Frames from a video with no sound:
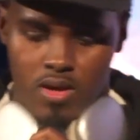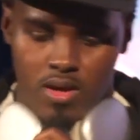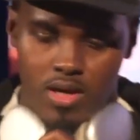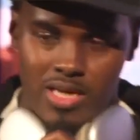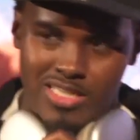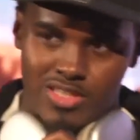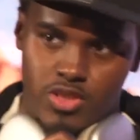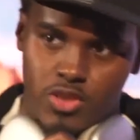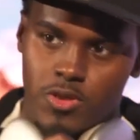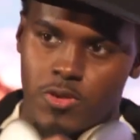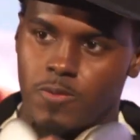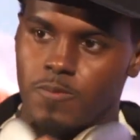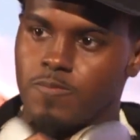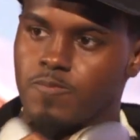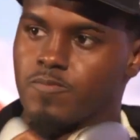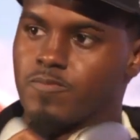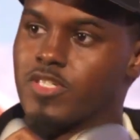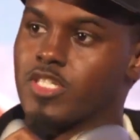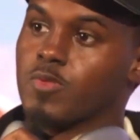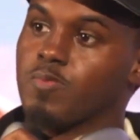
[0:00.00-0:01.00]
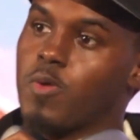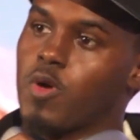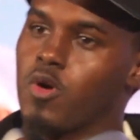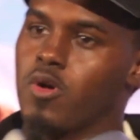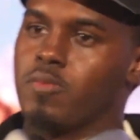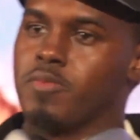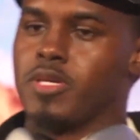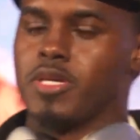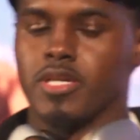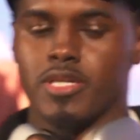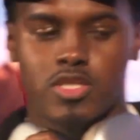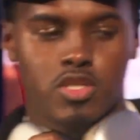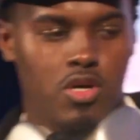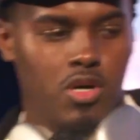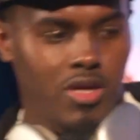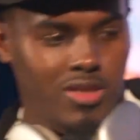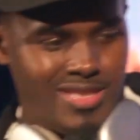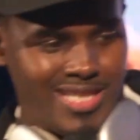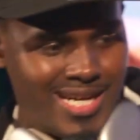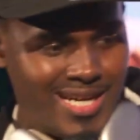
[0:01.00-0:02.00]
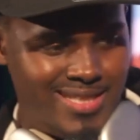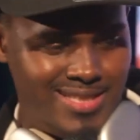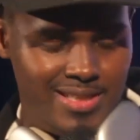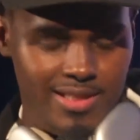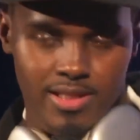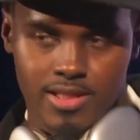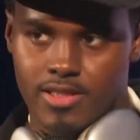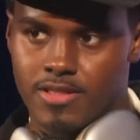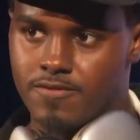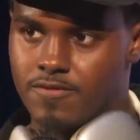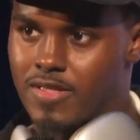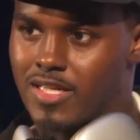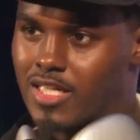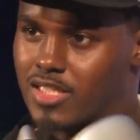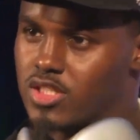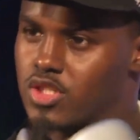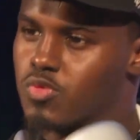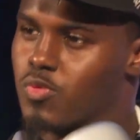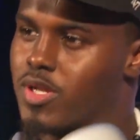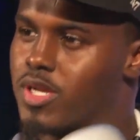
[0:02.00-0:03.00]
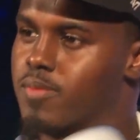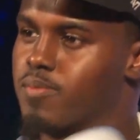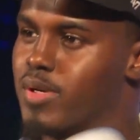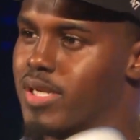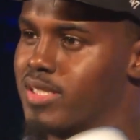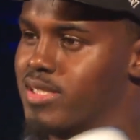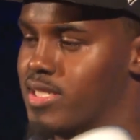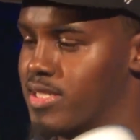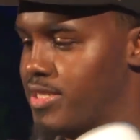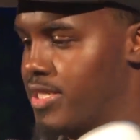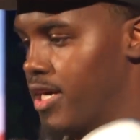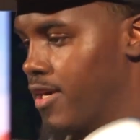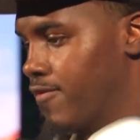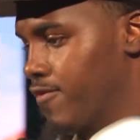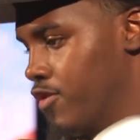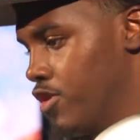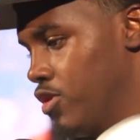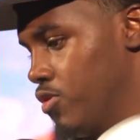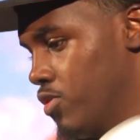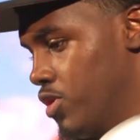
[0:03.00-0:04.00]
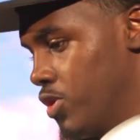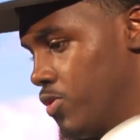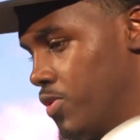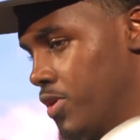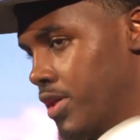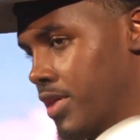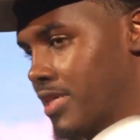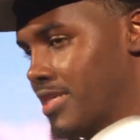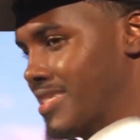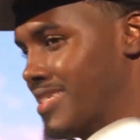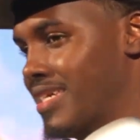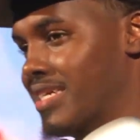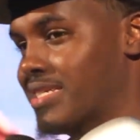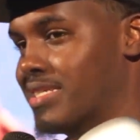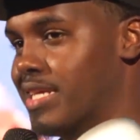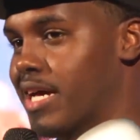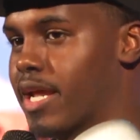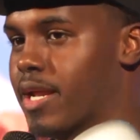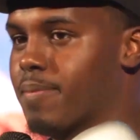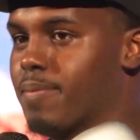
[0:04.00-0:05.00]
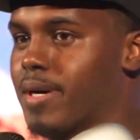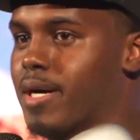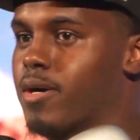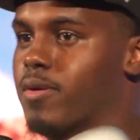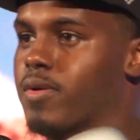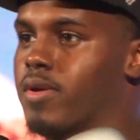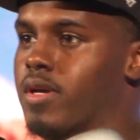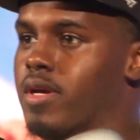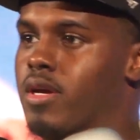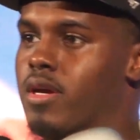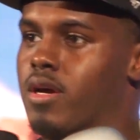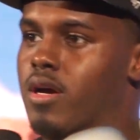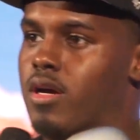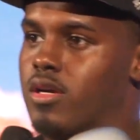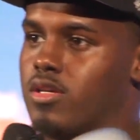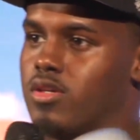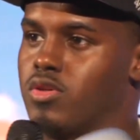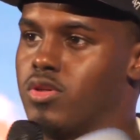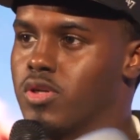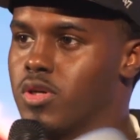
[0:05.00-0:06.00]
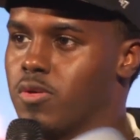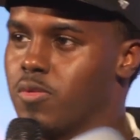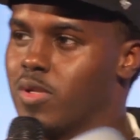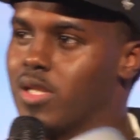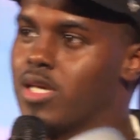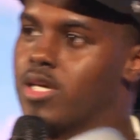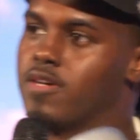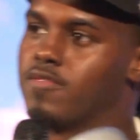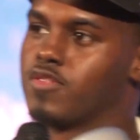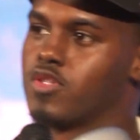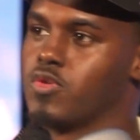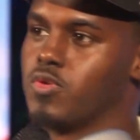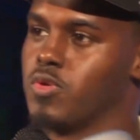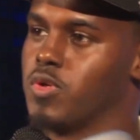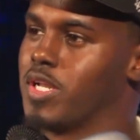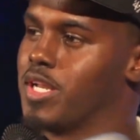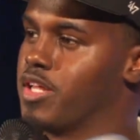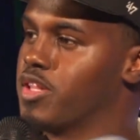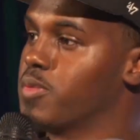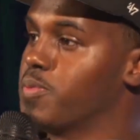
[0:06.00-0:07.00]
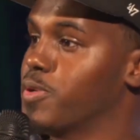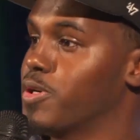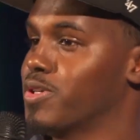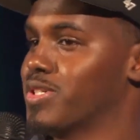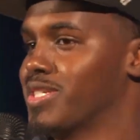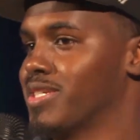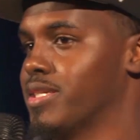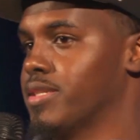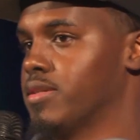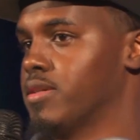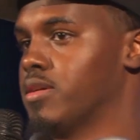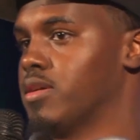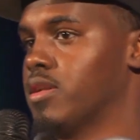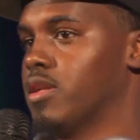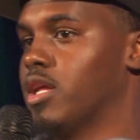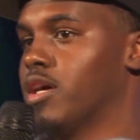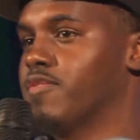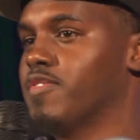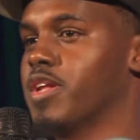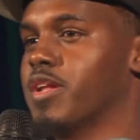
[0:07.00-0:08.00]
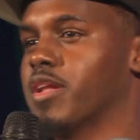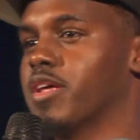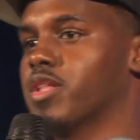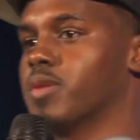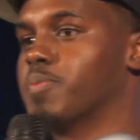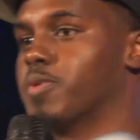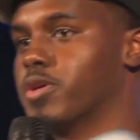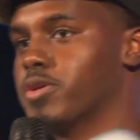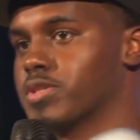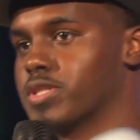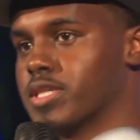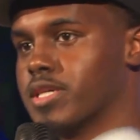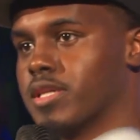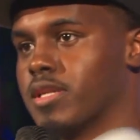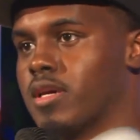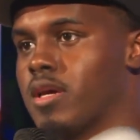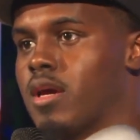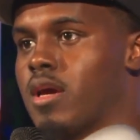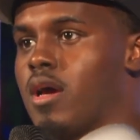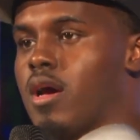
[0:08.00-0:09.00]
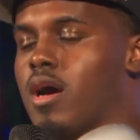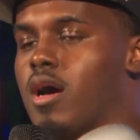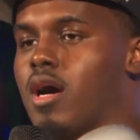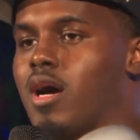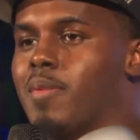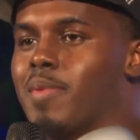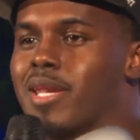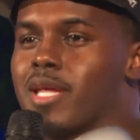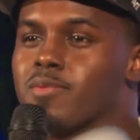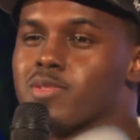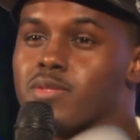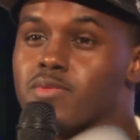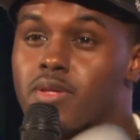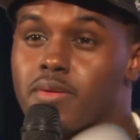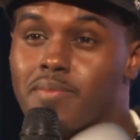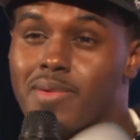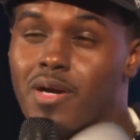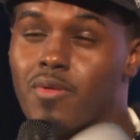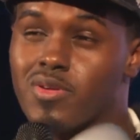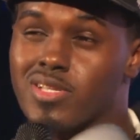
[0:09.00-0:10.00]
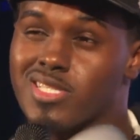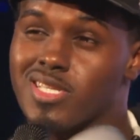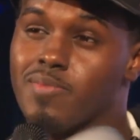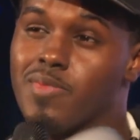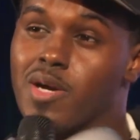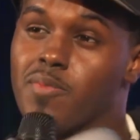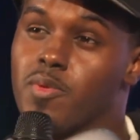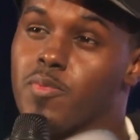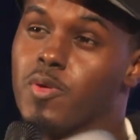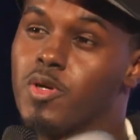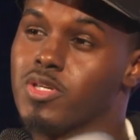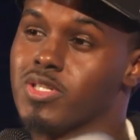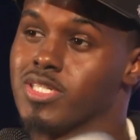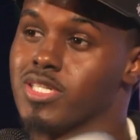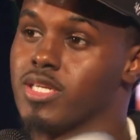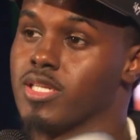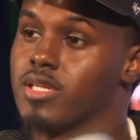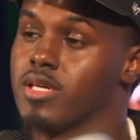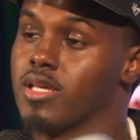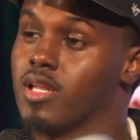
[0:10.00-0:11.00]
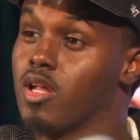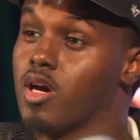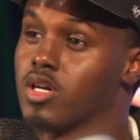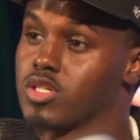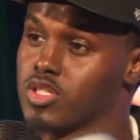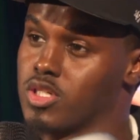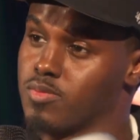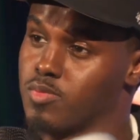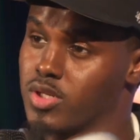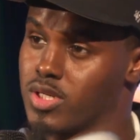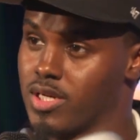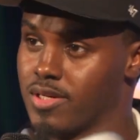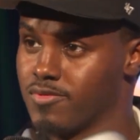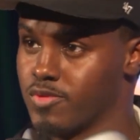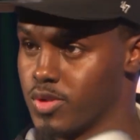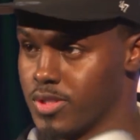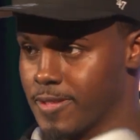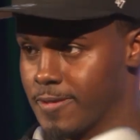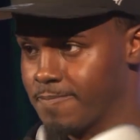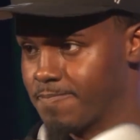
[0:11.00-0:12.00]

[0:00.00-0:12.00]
And so this poem here is called Toxic Love, and I just want to break this down for you real quick. It's not about, you know, love to another person, loving another person. My name is Abdul Rahman Warsameh. I'm a person in long-term recovery.